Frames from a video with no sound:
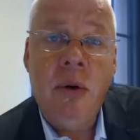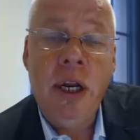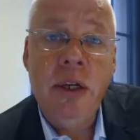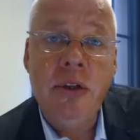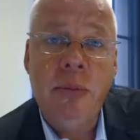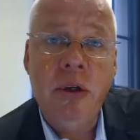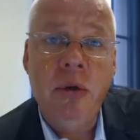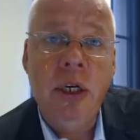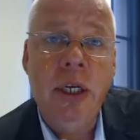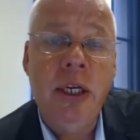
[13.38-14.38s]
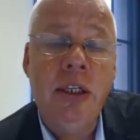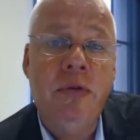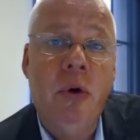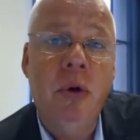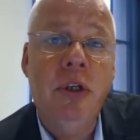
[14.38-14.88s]
Our latest opportunity
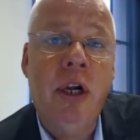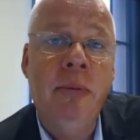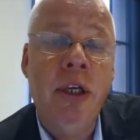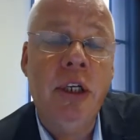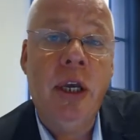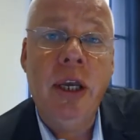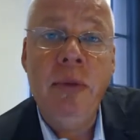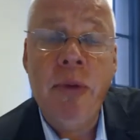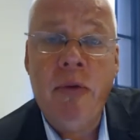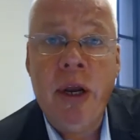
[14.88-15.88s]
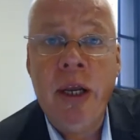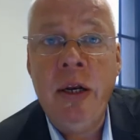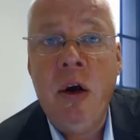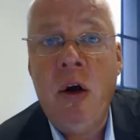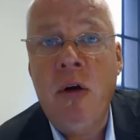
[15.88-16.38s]
is for hotel manager in
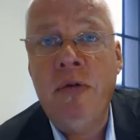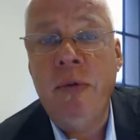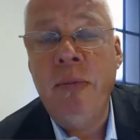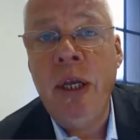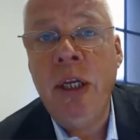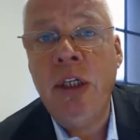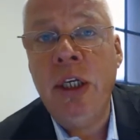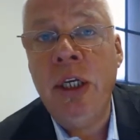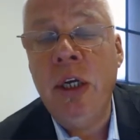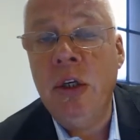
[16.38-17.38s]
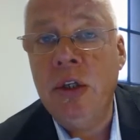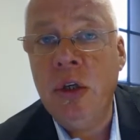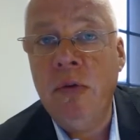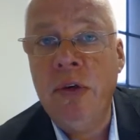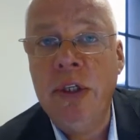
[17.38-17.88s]
Bahrain of managing a
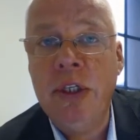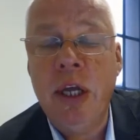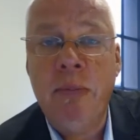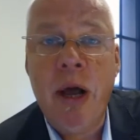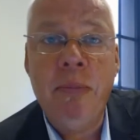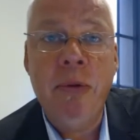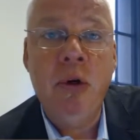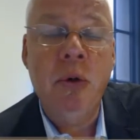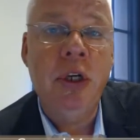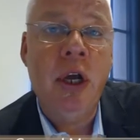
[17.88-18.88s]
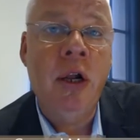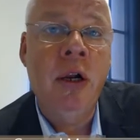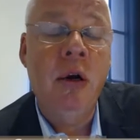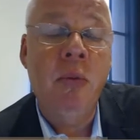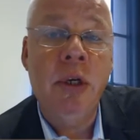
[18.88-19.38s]
serviced apartment
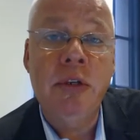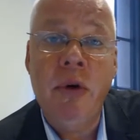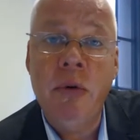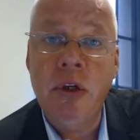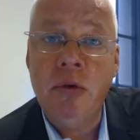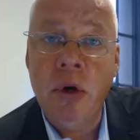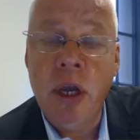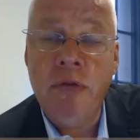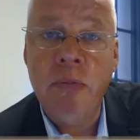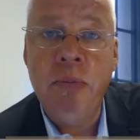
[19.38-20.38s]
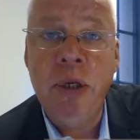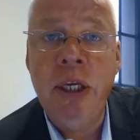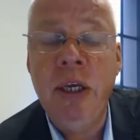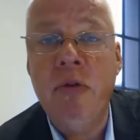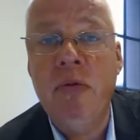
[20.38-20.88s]
hotel with very strong
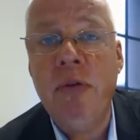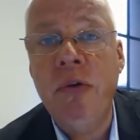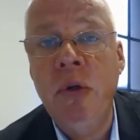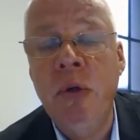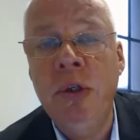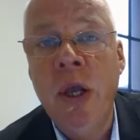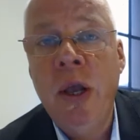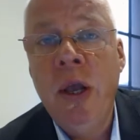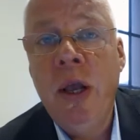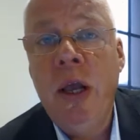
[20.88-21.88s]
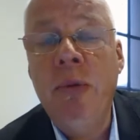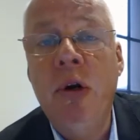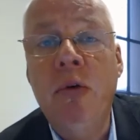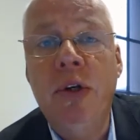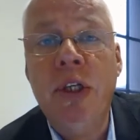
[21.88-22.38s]
F&B revenues. And
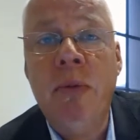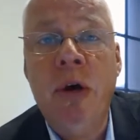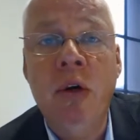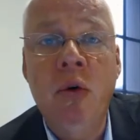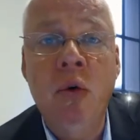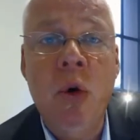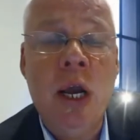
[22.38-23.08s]
we're looking for someone who